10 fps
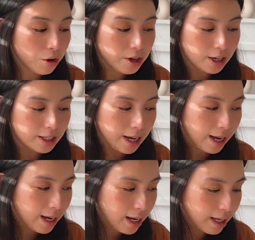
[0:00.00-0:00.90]
and where you can
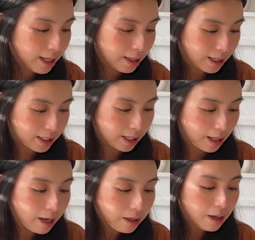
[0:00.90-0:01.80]
get it and things like
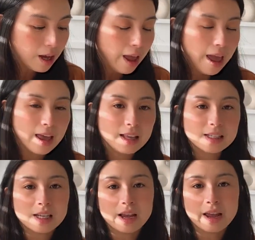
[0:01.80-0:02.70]
that.
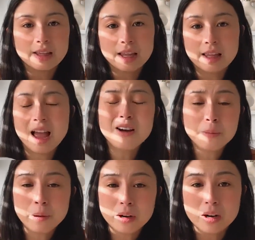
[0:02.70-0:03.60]
And then how
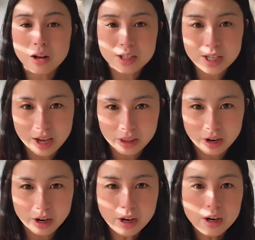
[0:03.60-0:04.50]
to put it all
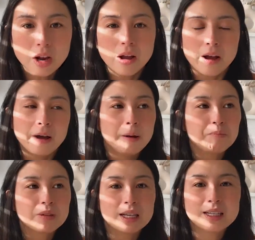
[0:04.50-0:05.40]
together
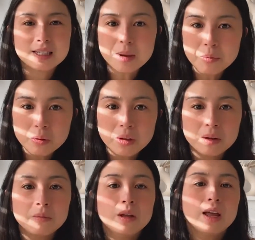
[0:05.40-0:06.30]
and assemble
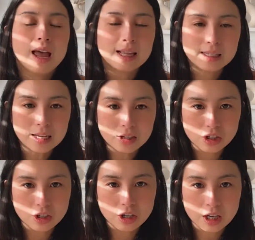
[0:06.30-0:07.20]
them and send
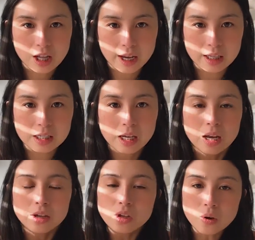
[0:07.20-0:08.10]
it to your client.
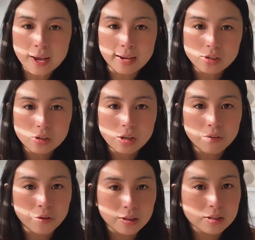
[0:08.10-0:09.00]
You
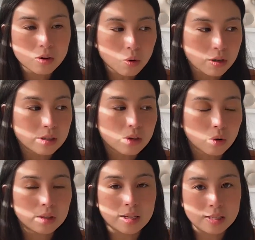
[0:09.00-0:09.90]
actually, for this course,
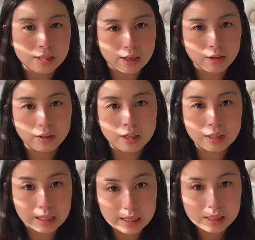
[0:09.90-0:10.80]
don't necessarily
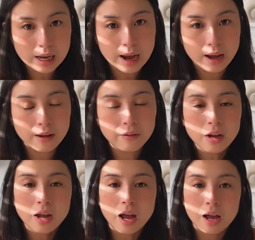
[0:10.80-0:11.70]
need to have